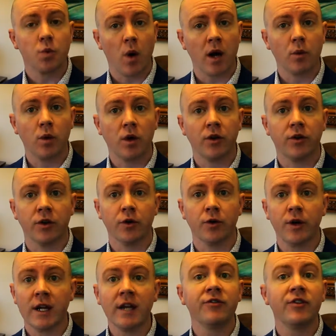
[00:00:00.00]
One will
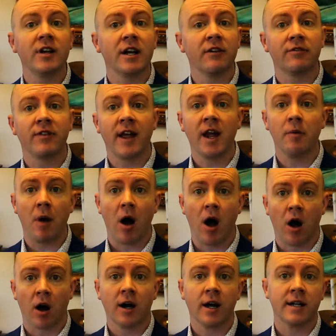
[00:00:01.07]
do, even if they
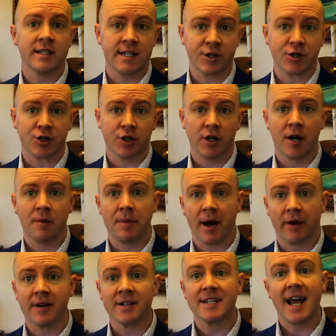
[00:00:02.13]
are a teacher, a
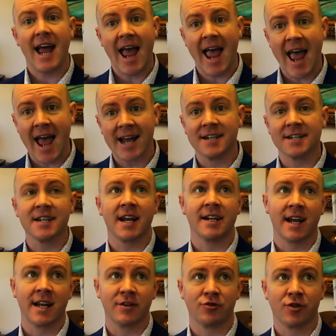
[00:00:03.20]
parent, and an
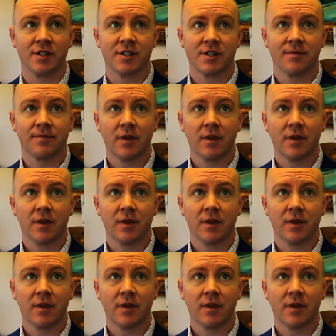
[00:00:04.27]
entrant.